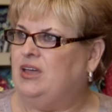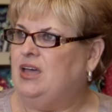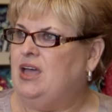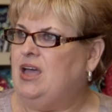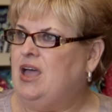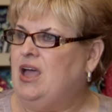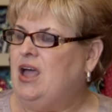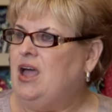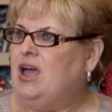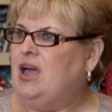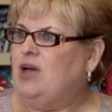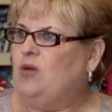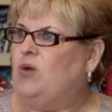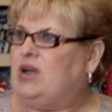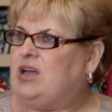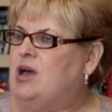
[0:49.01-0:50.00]
I know.
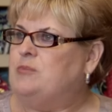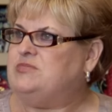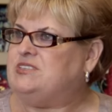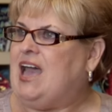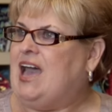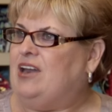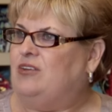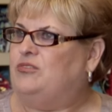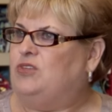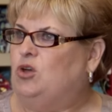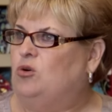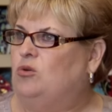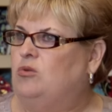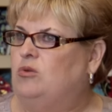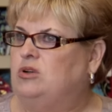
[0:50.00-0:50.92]
What comes out of you?